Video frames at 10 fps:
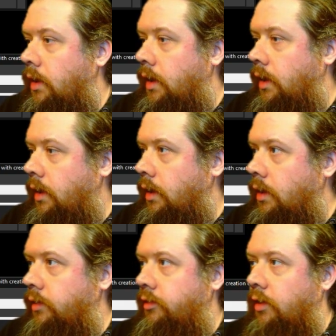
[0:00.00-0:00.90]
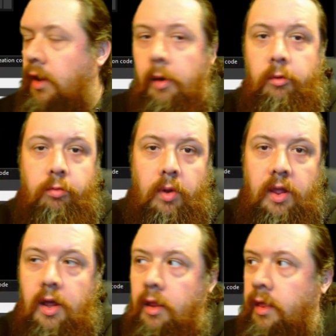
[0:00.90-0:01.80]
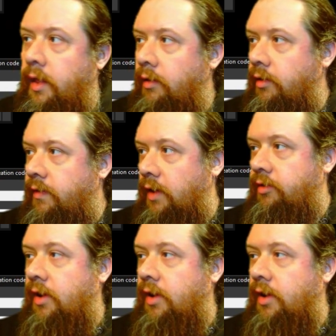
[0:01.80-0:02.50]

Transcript: Keys. So that was one of the other things I fixed.